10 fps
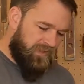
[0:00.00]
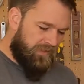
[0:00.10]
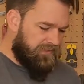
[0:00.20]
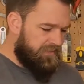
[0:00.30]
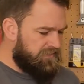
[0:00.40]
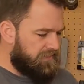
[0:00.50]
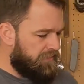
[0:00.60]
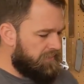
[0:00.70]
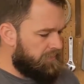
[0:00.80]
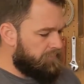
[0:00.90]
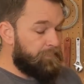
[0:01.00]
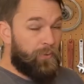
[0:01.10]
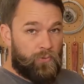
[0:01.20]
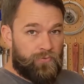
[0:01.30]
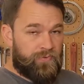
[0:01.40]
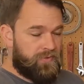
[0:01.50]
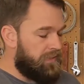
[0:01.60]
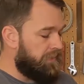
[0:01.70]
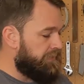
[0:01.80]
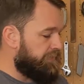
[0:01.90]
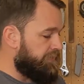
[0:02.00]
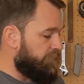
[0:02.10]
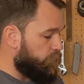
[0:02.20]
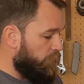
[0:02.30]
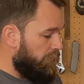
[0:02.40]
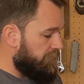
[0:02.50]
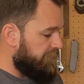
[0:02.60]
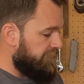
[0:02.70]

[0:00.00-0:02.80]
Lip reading: these are both the Dewalt